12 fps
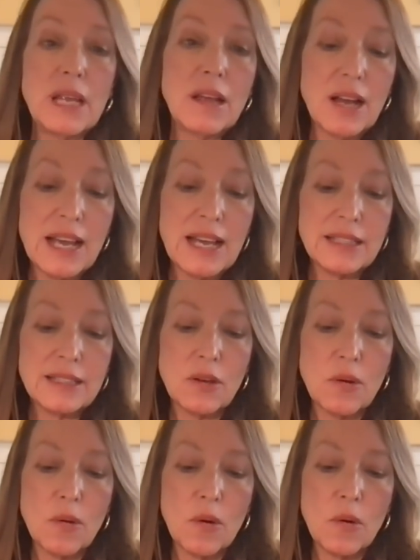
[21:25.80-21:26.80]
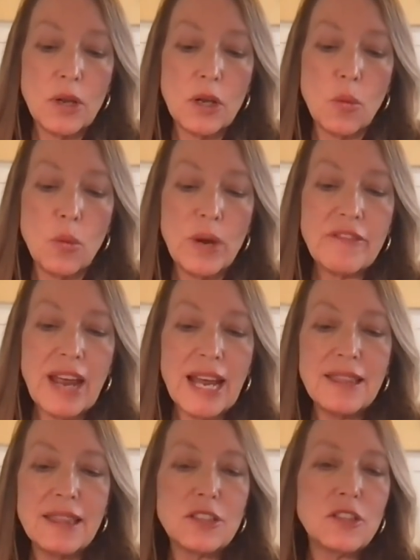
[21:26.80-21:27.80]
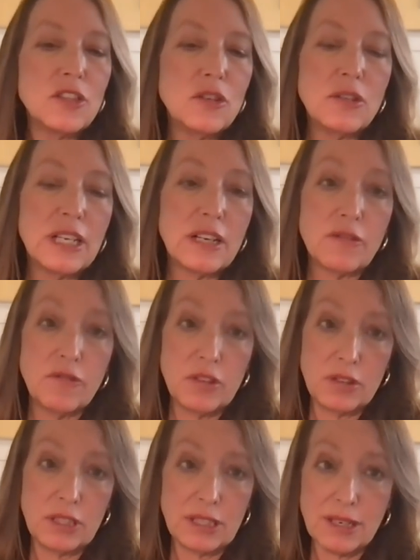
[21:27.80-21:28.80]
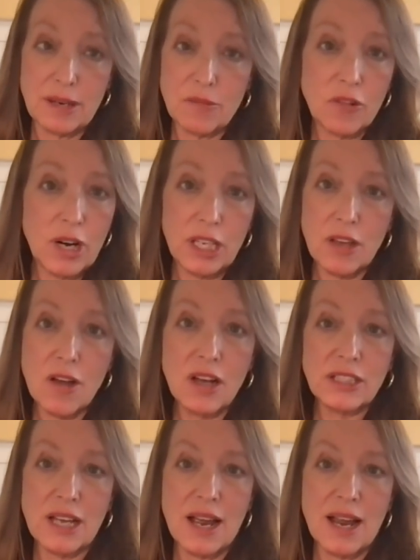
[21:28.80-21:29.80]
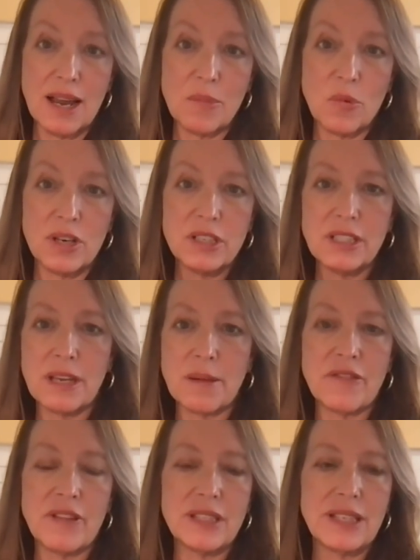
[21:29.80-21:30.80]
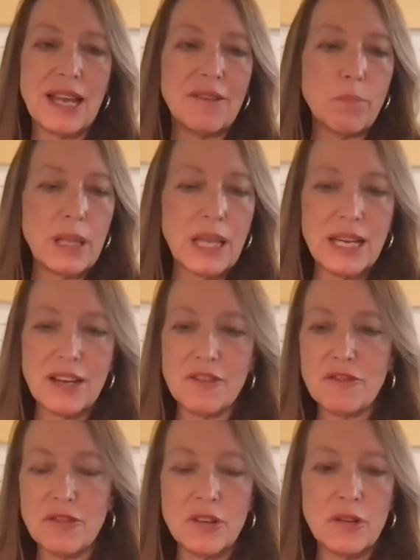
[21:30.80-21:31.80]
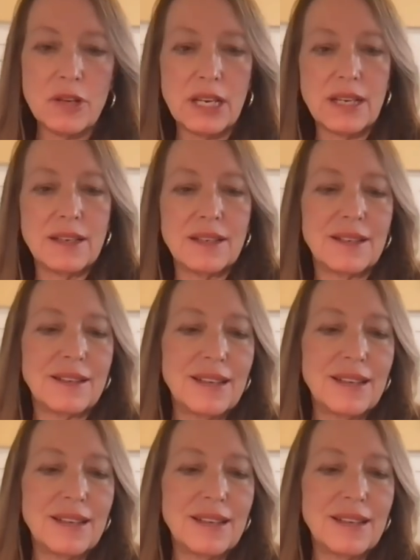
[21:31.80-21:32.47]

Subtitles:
because, you know, we've had this two-tier food system for a long time where some of us have plenty of food and,